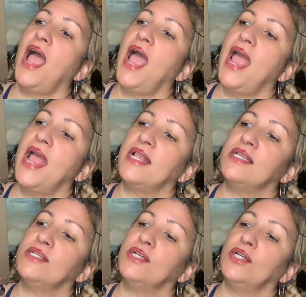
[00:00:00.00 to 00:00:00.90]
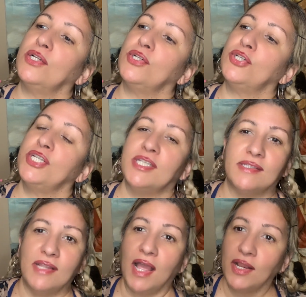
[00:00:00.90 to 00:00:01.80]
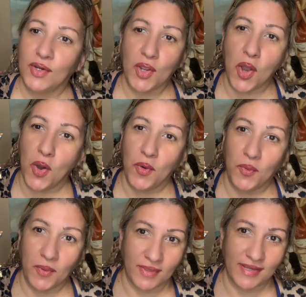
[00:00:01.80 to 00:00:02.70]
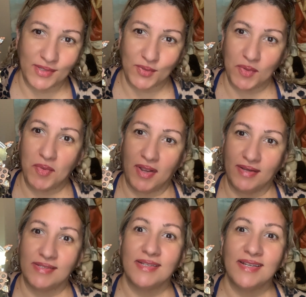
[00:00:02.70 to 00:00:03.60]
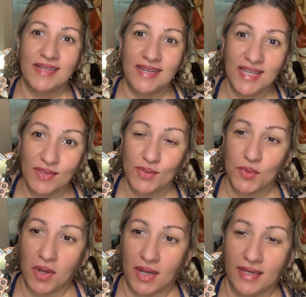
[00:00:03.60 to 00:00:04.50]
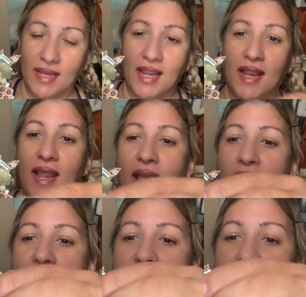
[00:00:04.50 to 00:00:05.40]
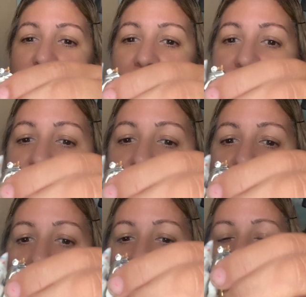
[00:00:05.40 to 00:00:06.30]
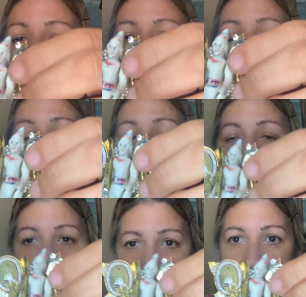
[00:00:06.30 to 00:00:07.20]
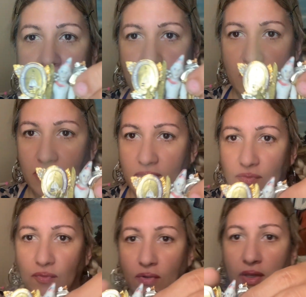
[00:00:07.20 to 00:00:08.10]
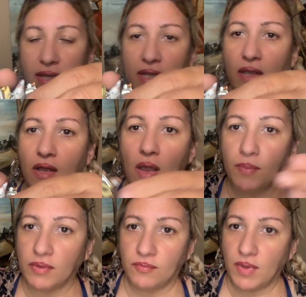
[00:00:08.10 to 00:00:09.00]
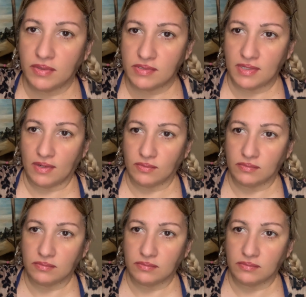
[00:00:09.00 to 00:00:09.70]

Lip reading: And she does not know the history behind it. Neither do I. I've been researching this for like a couple of months now.